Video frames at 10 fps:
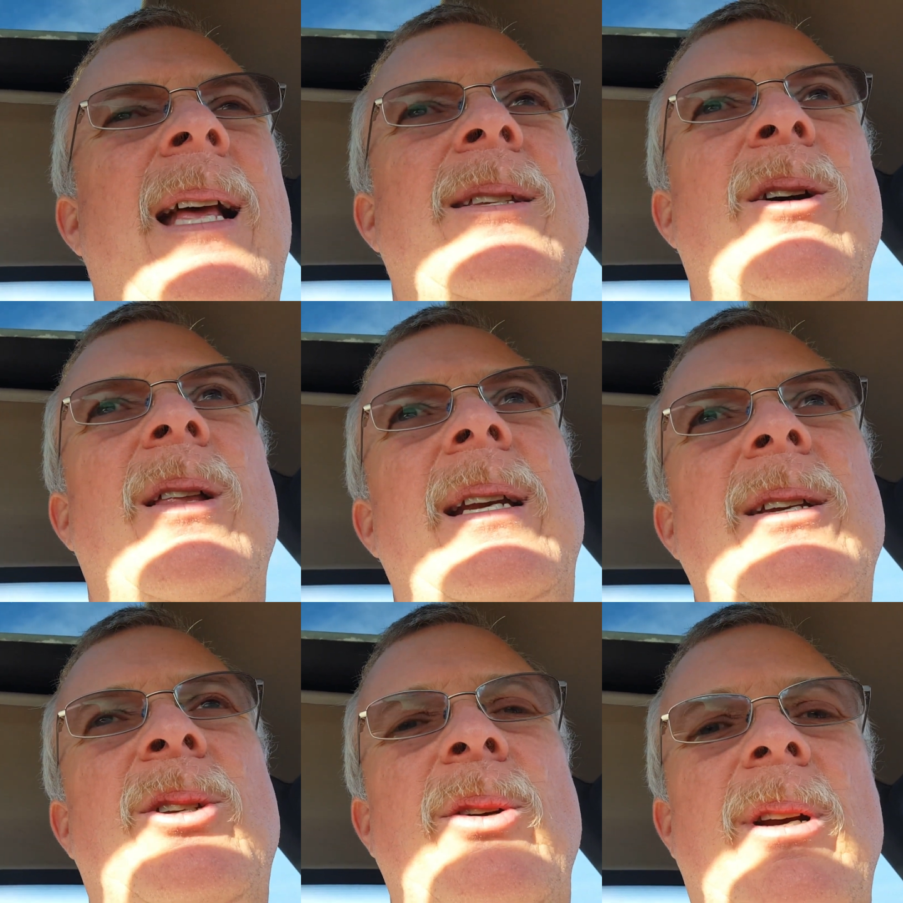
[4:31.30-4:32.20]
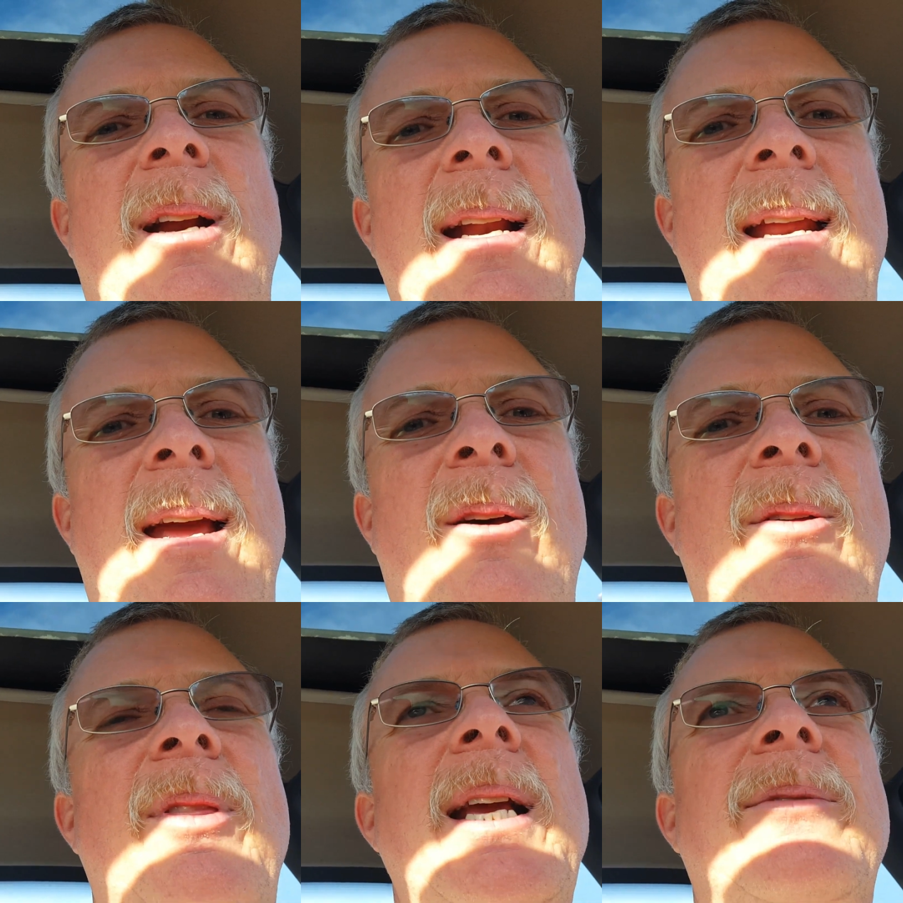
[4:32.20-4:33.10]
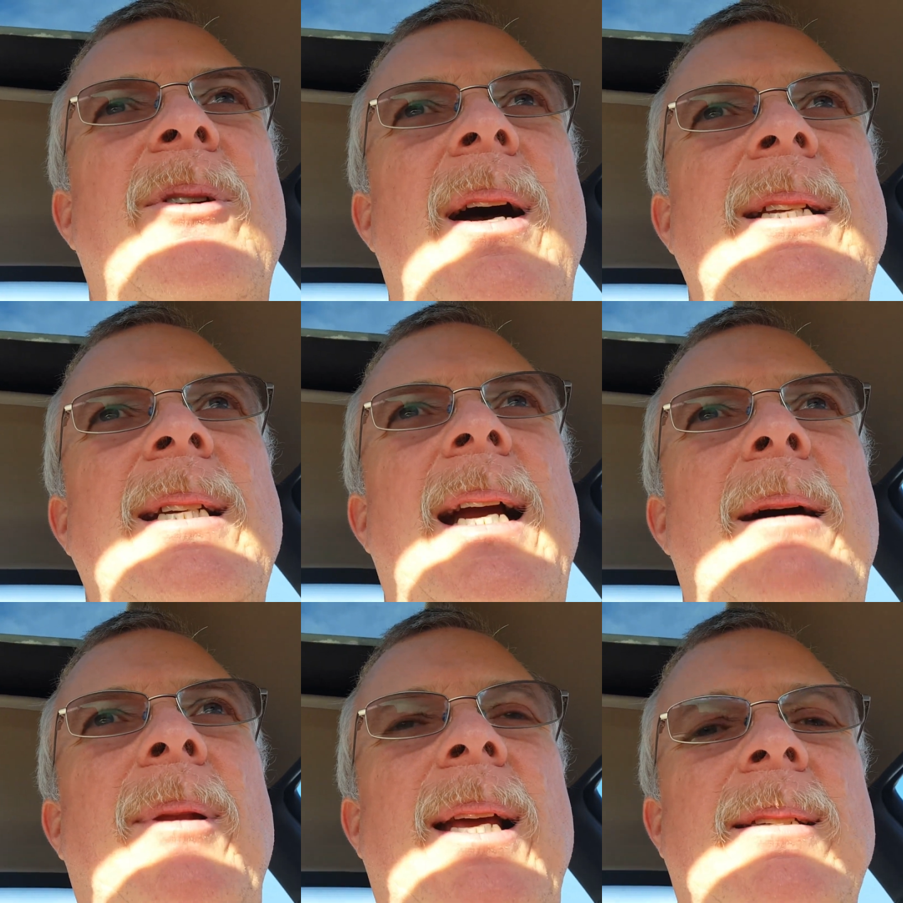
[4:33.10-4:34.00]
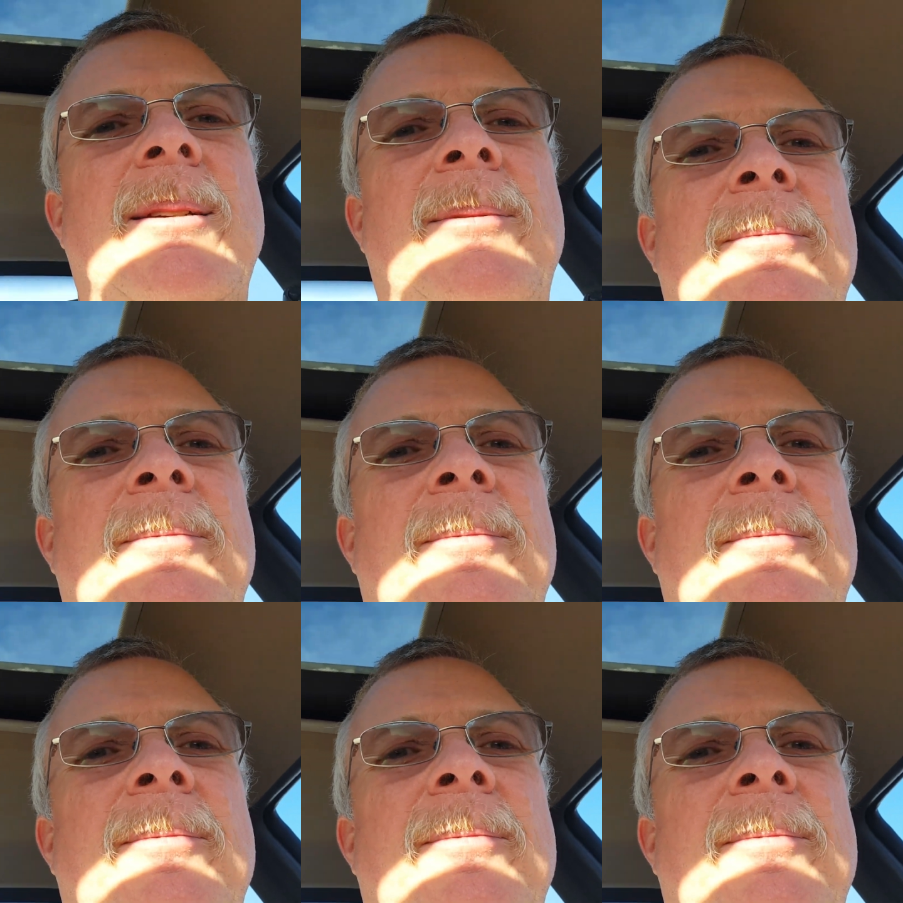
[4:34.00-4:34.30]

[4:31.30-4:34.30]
that's all it is to it right now. Thanks for watching. God bless.